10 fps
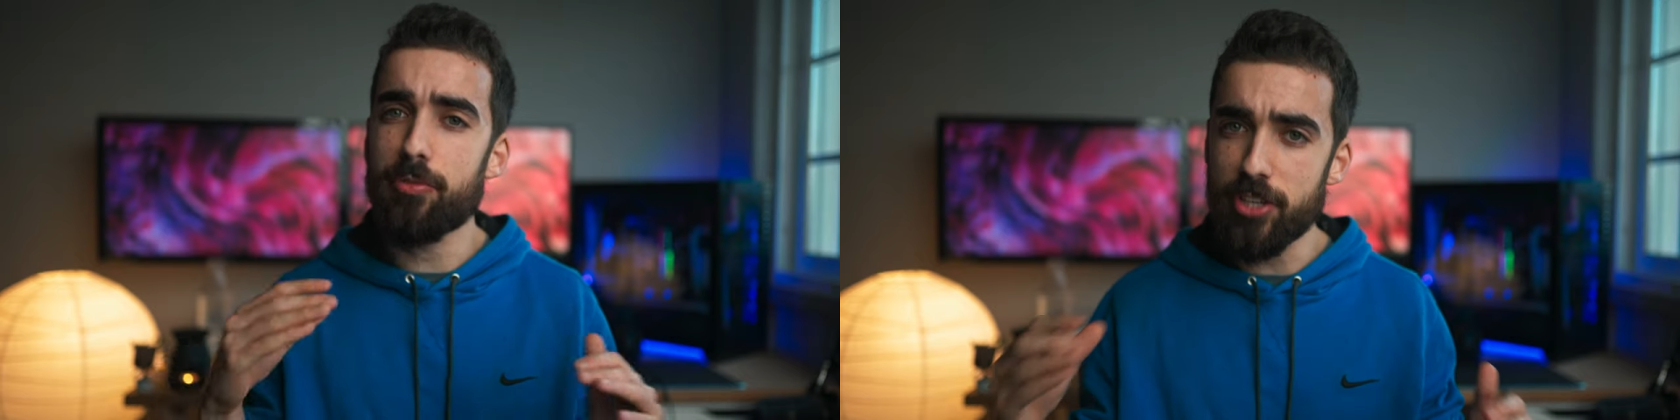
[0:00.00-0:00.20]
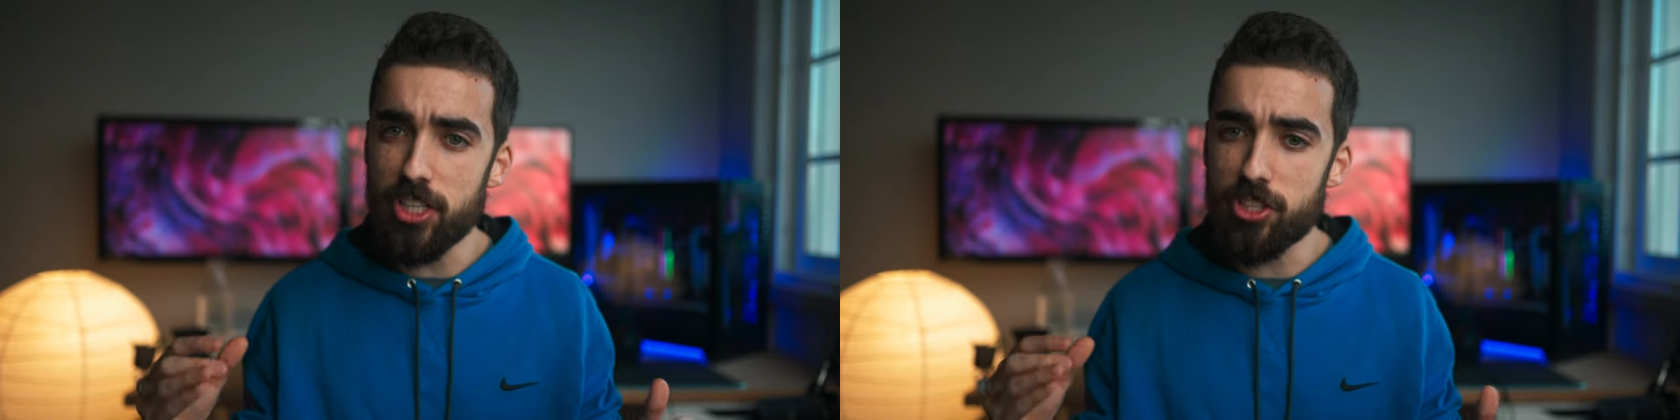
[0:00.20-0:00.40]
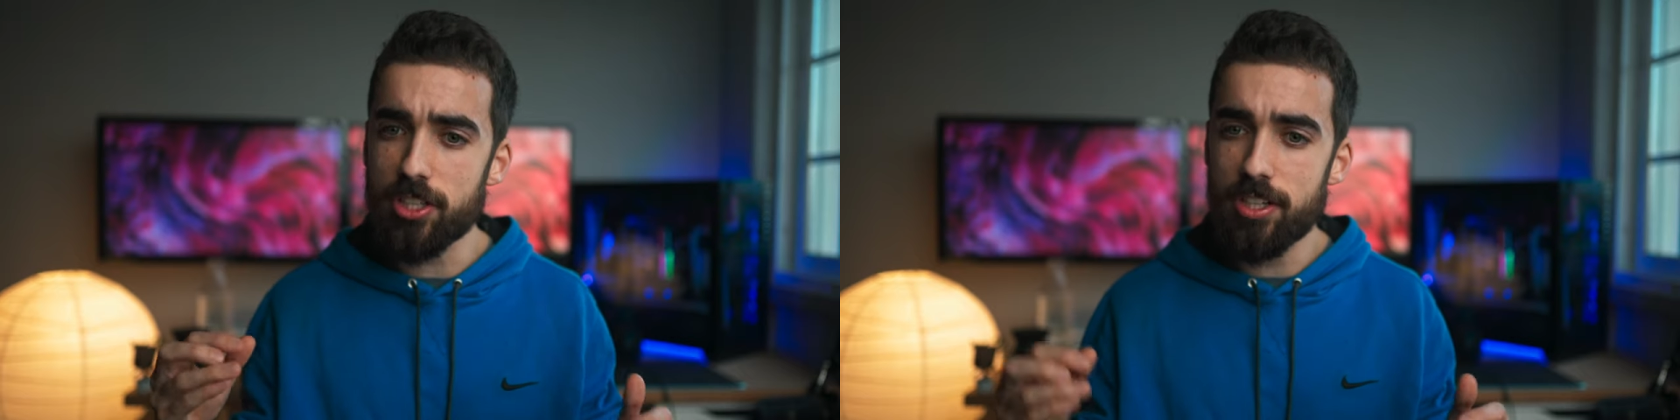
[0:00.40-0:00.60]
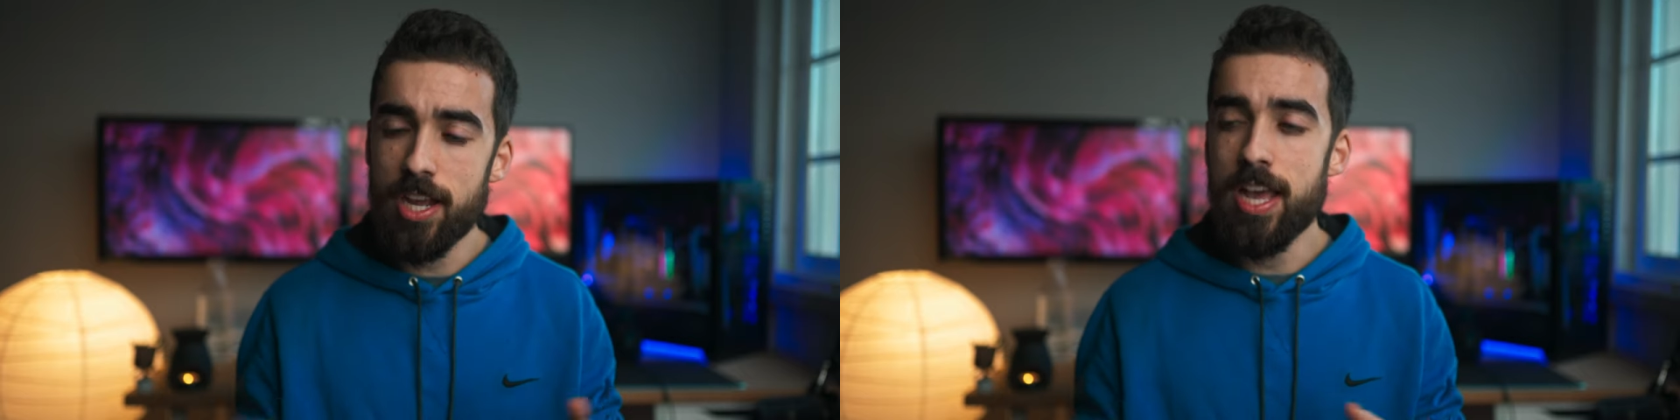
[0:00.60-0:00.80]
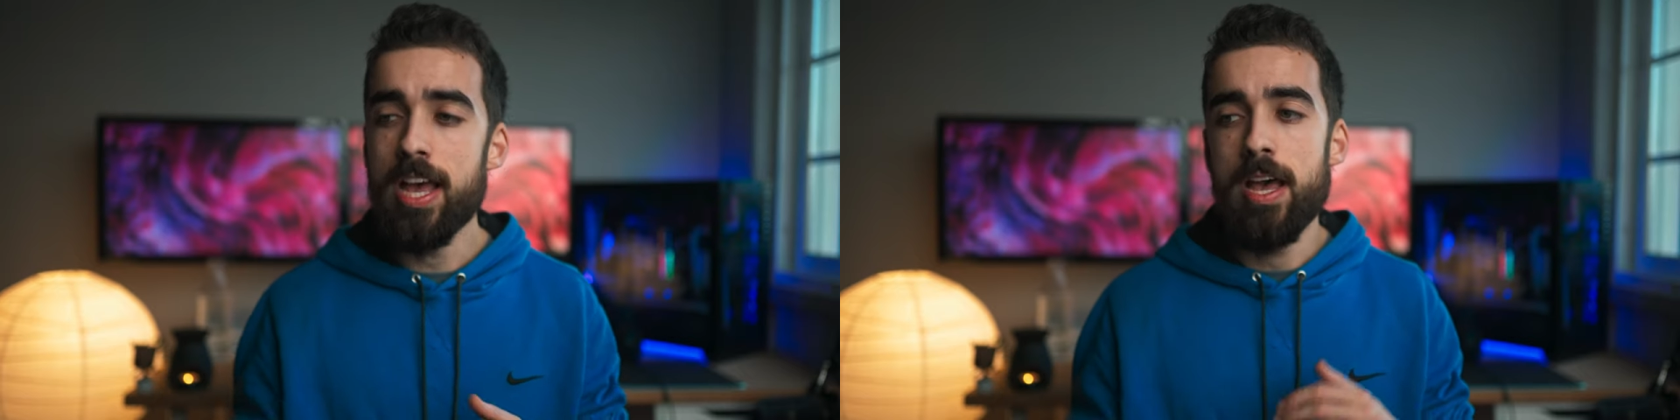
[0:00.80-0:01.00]
feature.
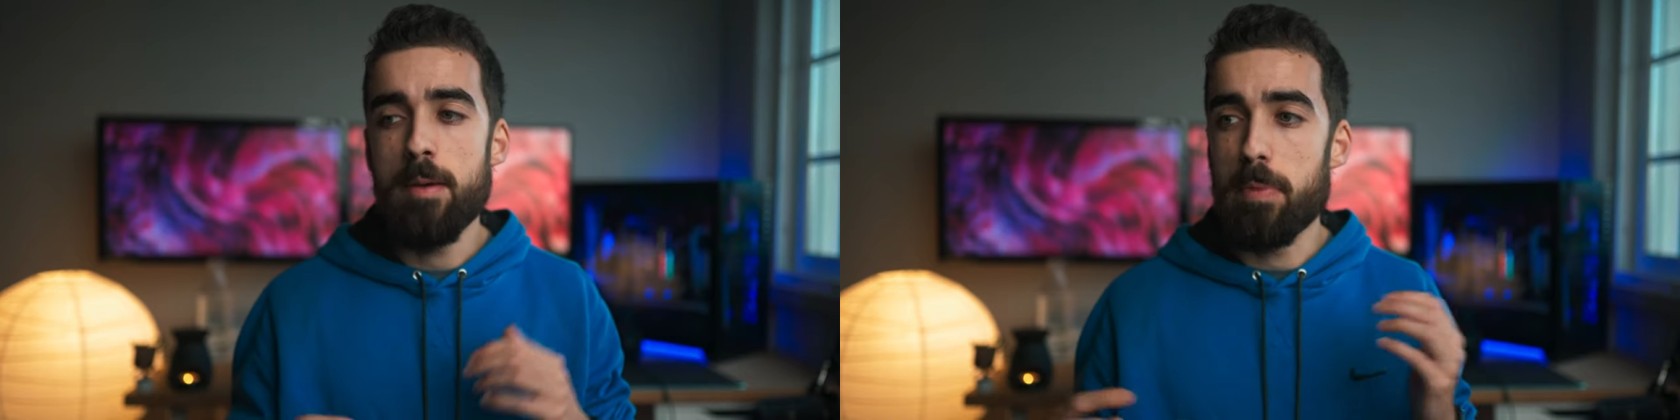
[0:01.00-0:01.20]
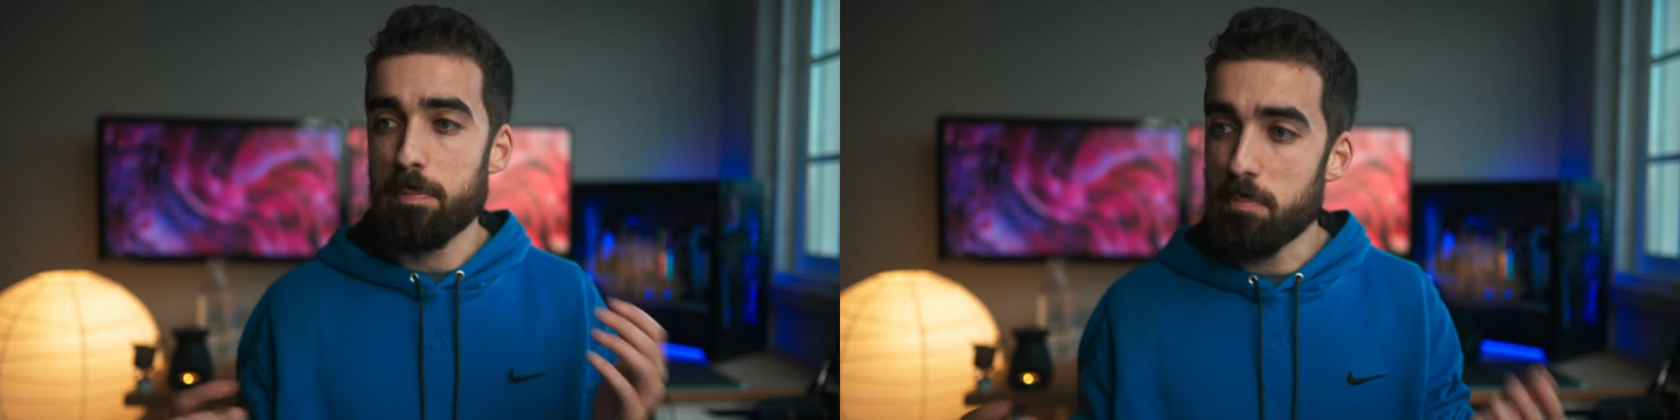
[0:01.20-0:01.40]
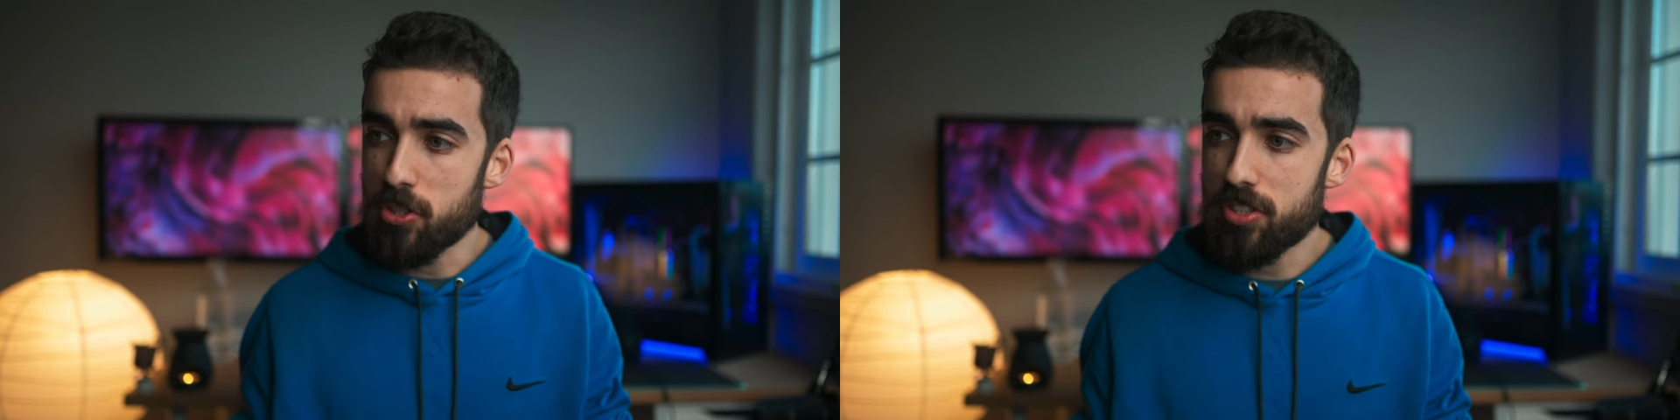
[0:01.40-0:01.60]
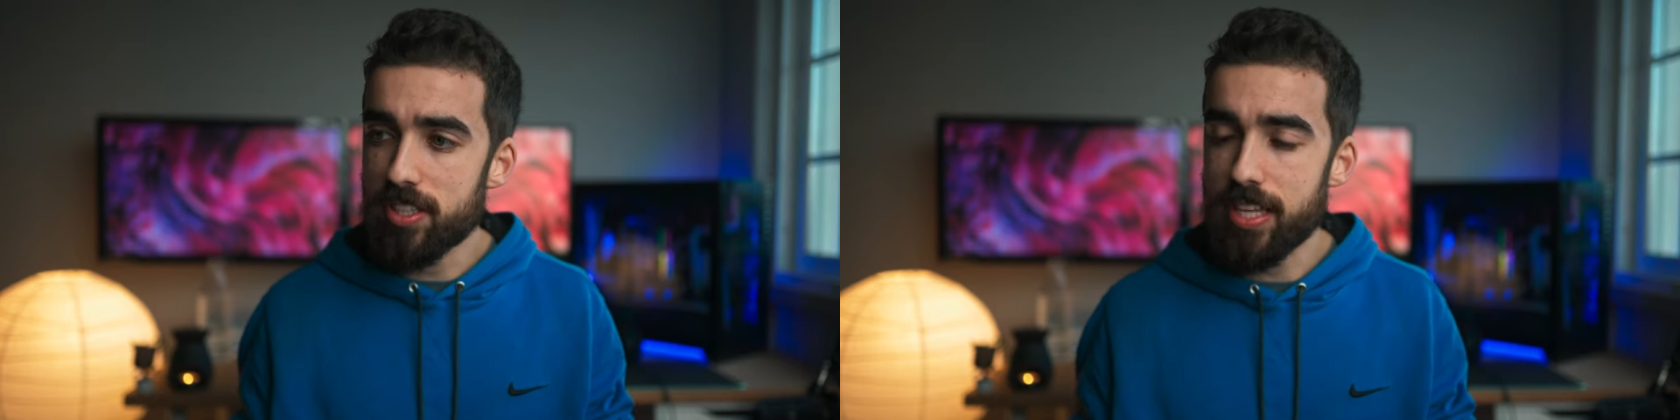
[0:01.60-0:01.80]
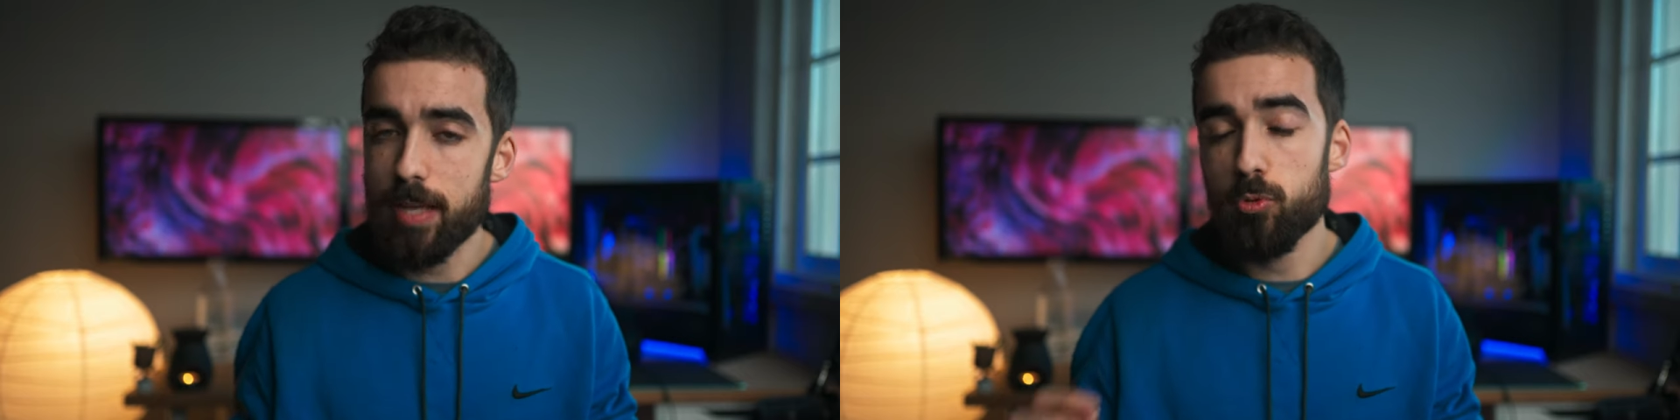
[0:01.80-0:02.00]
But most of
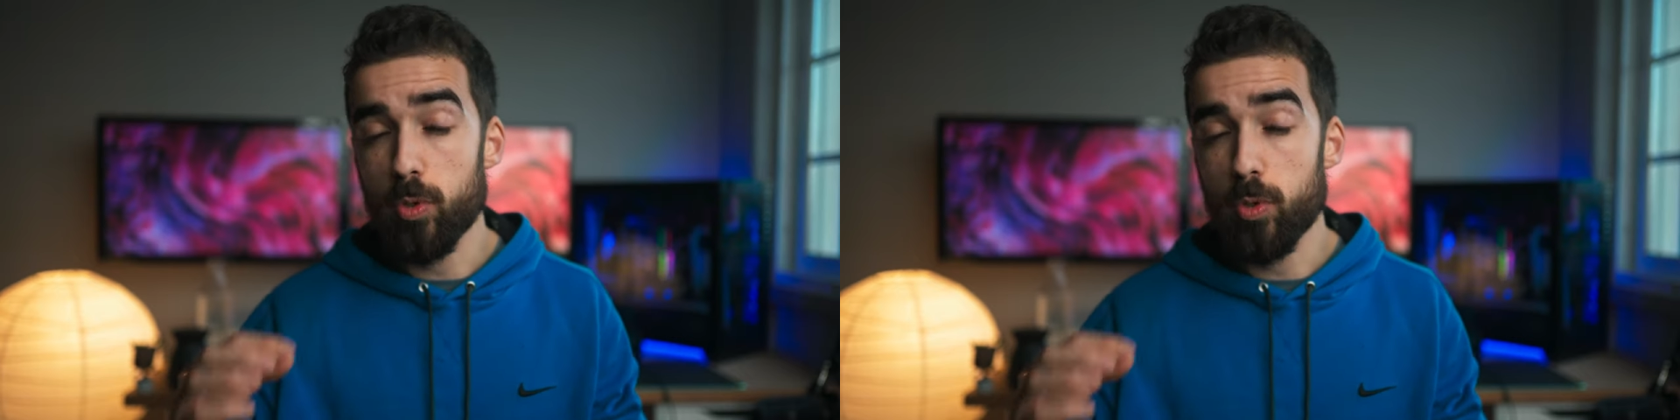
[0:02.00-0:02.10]
the times